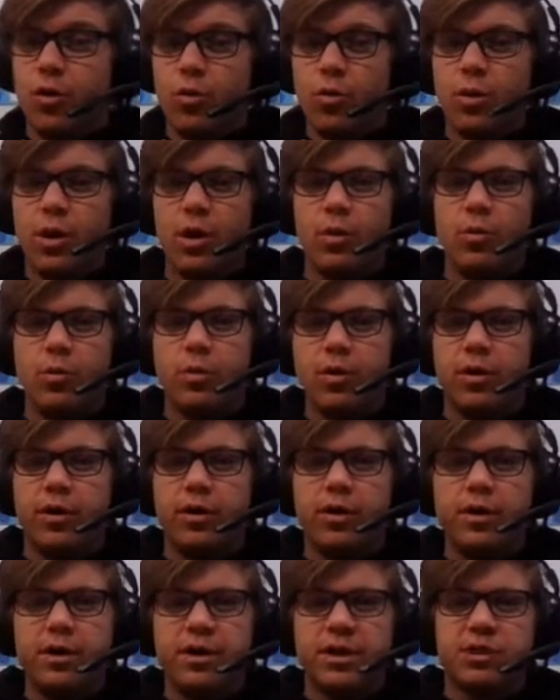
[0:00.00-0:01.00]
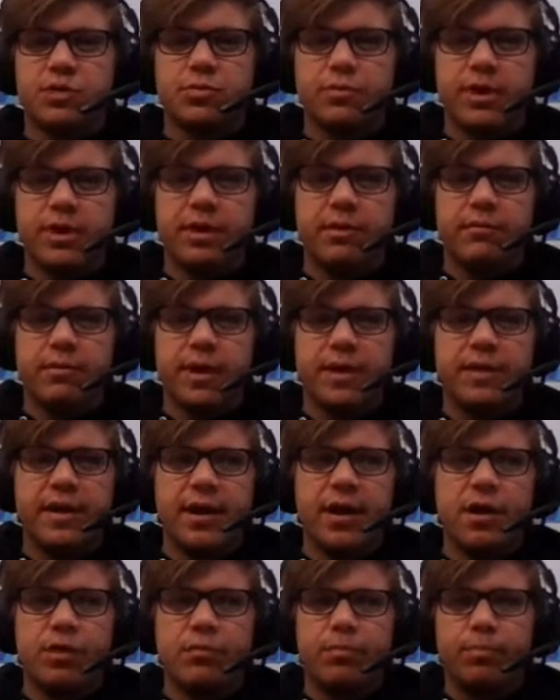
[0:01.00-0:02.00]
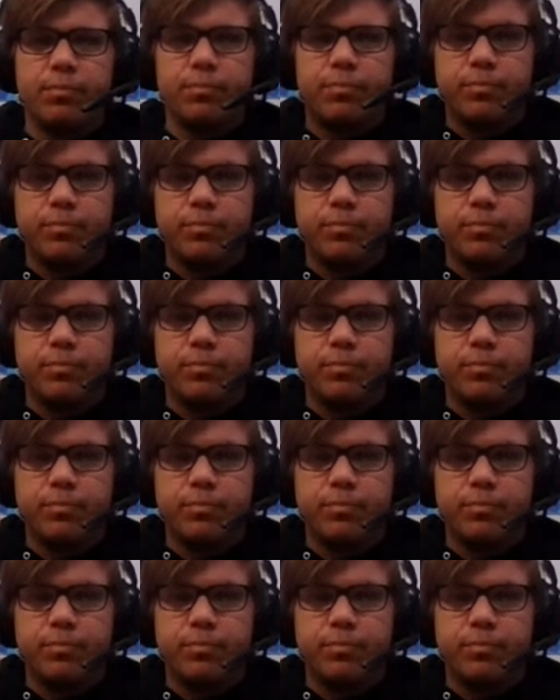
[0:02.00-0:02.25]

What word is written right there?